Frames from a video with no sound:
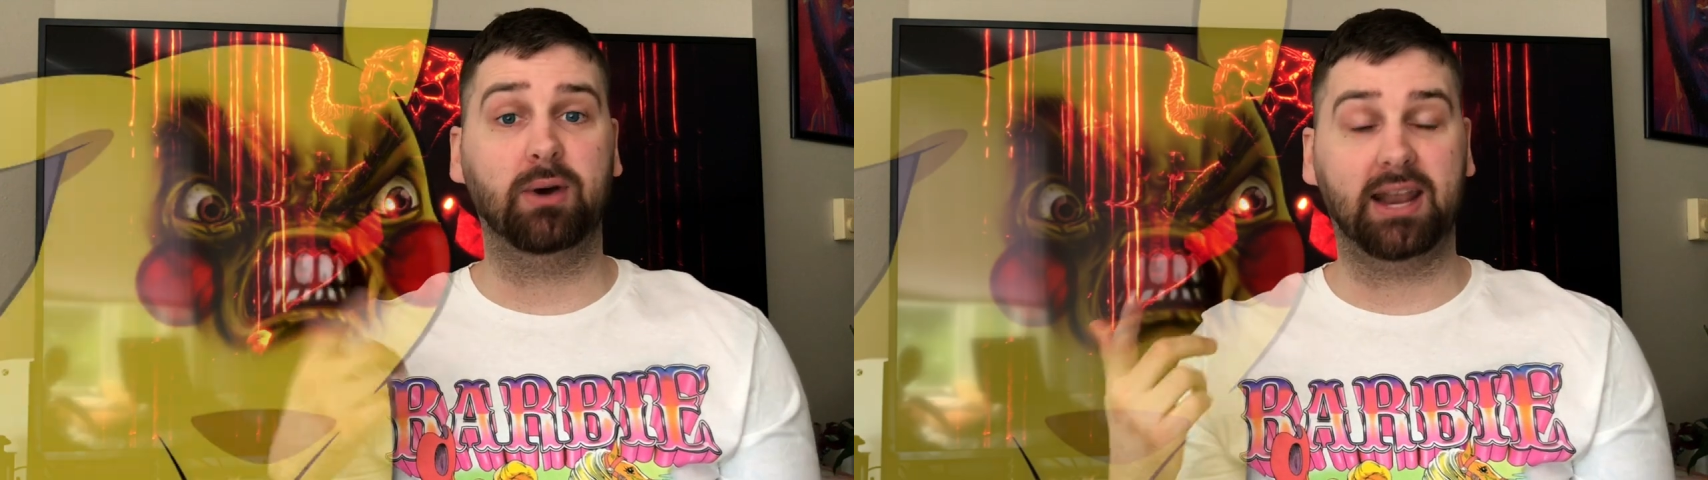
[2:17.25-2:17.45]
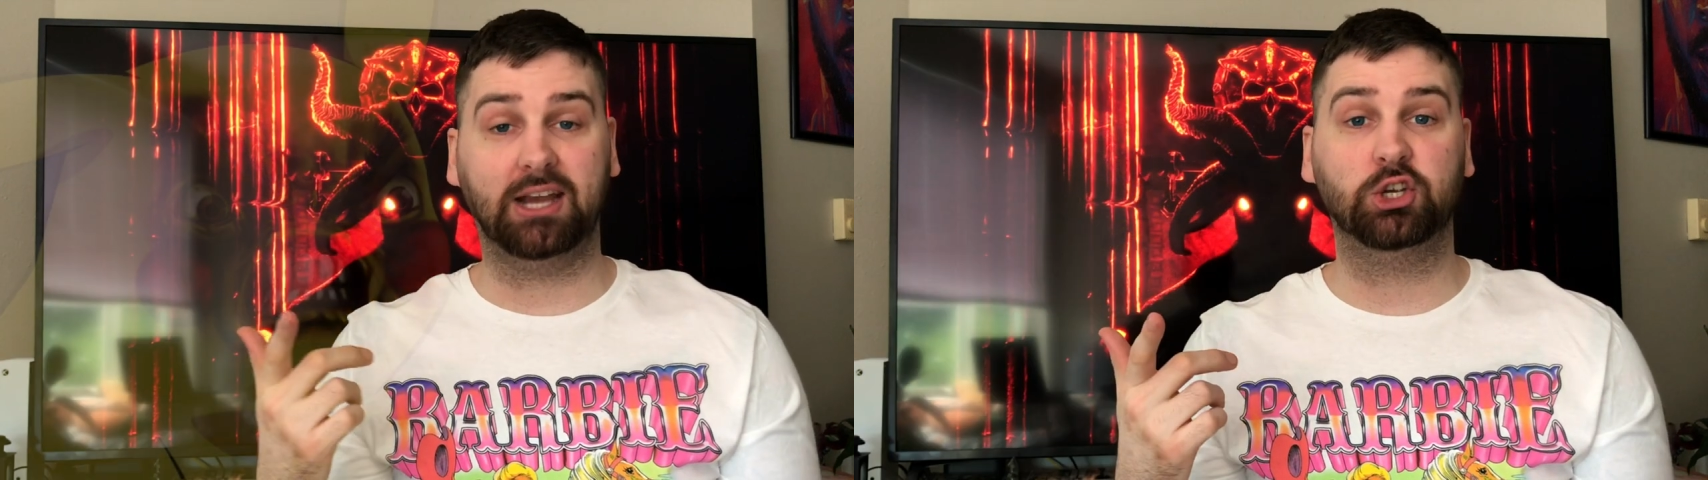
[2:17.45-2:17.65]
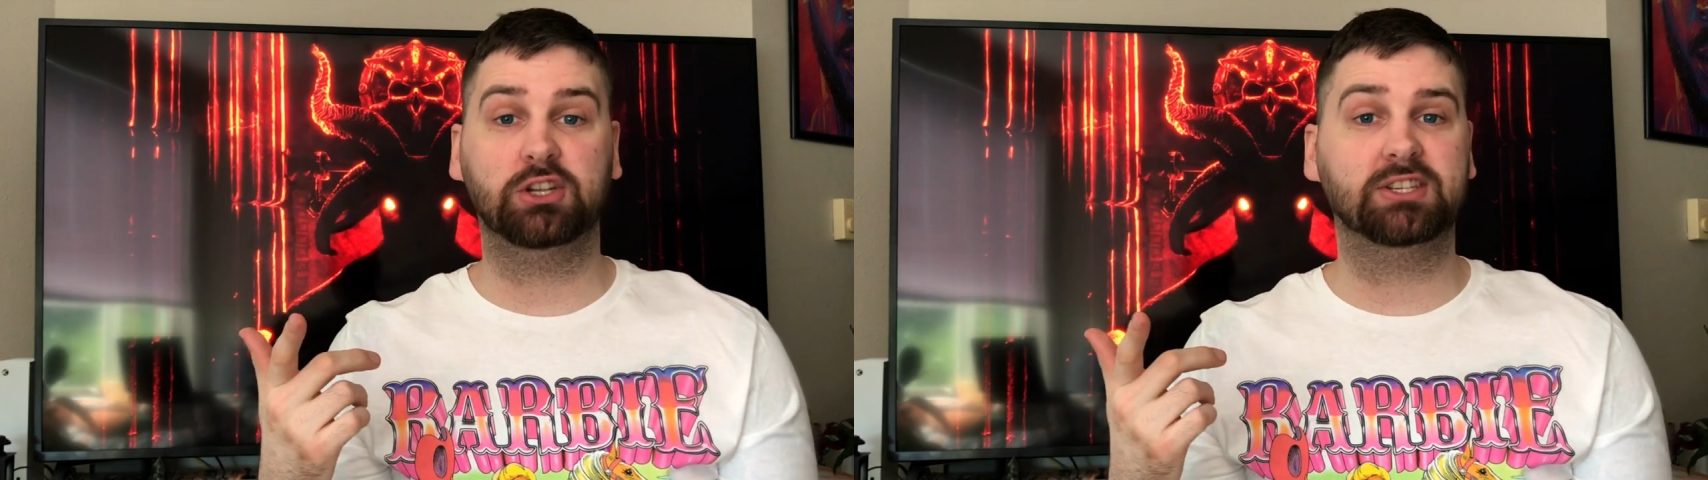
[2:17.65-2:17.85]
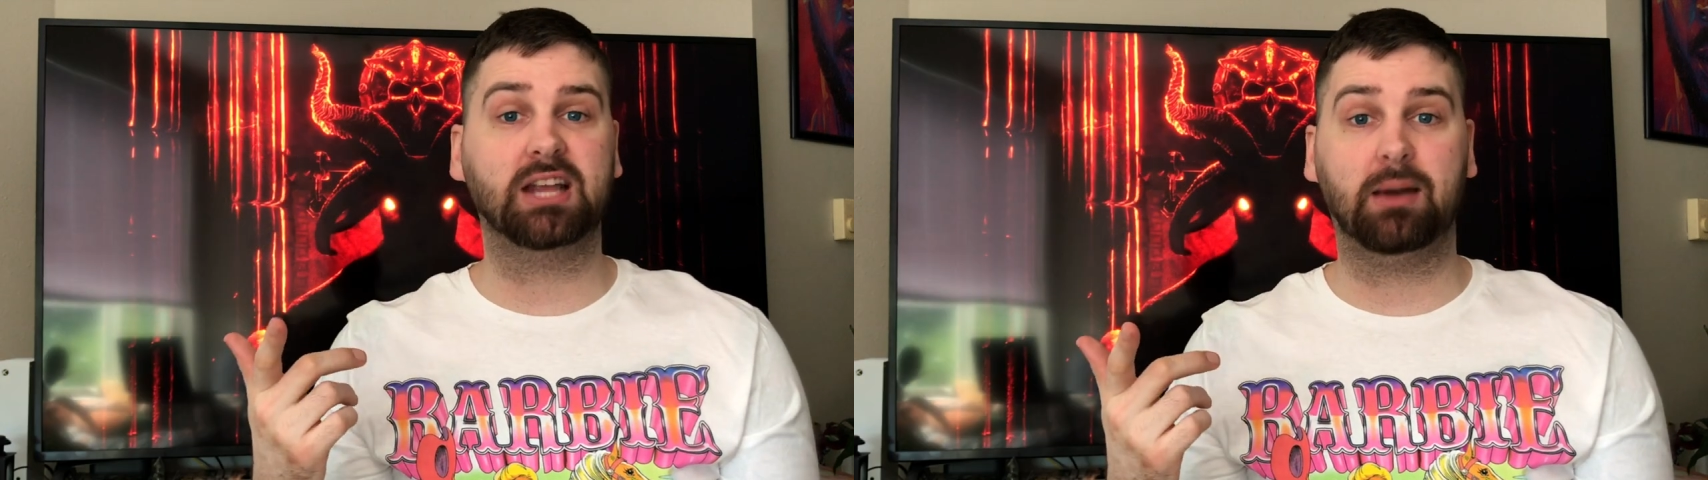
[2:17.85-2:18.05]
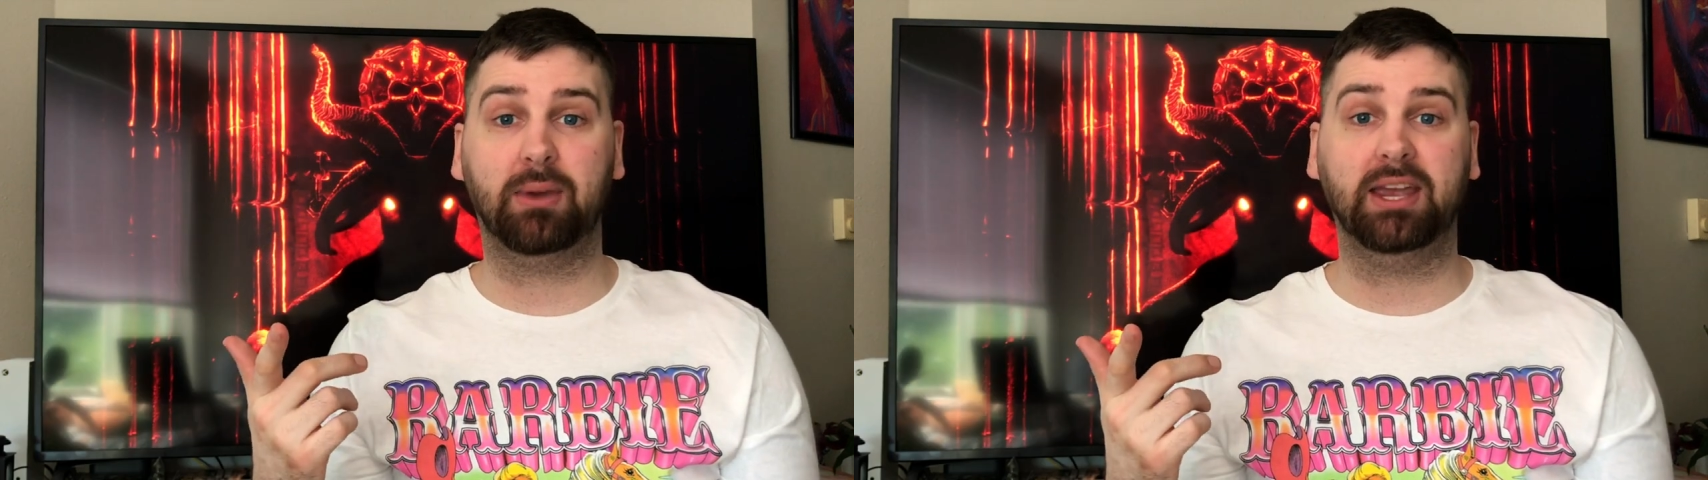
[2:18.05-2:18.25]
but I should
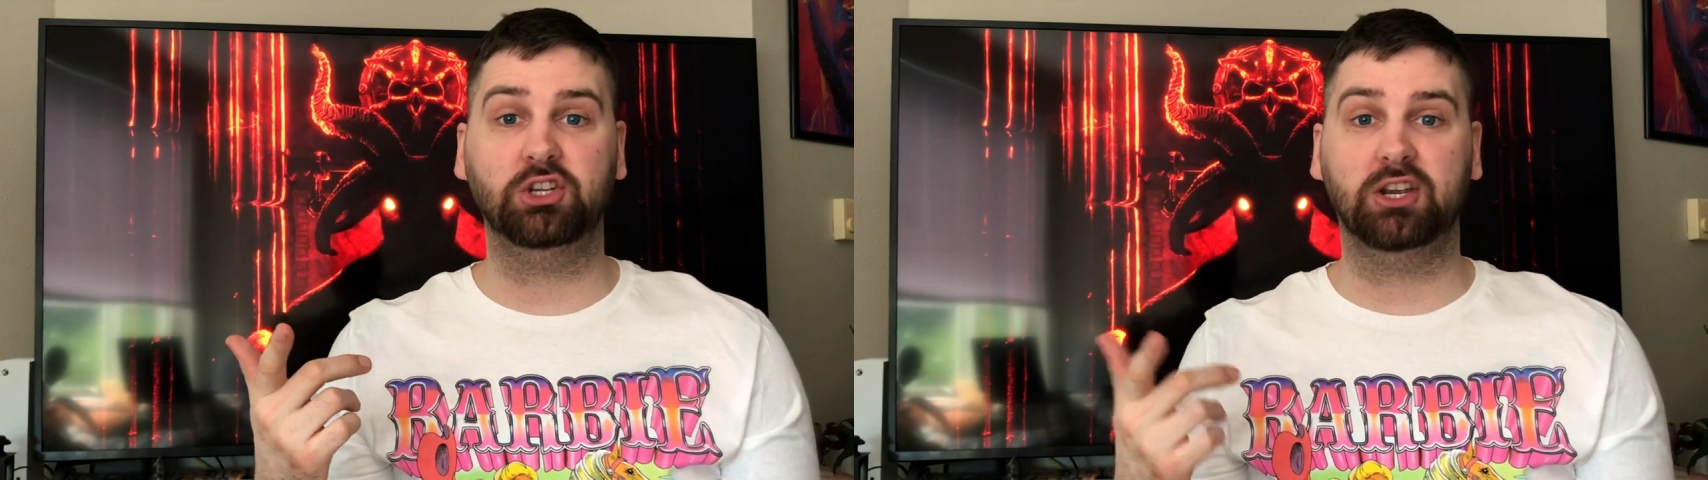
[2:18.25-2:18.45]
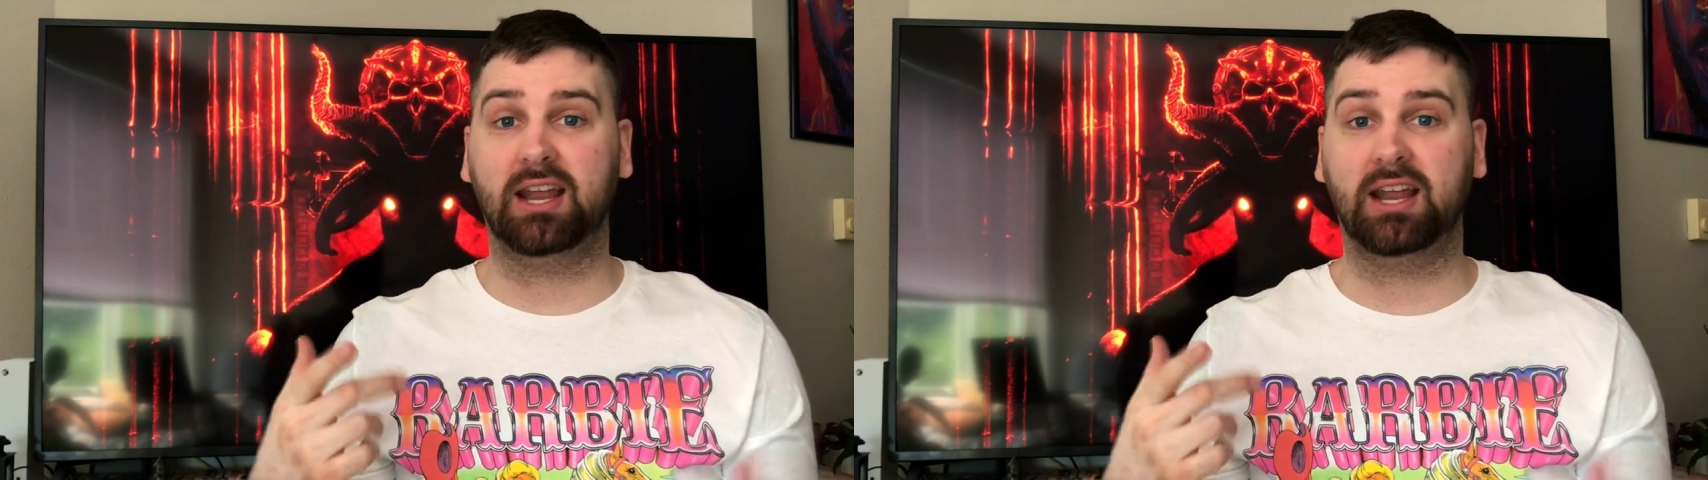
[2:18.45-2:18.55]
stop aging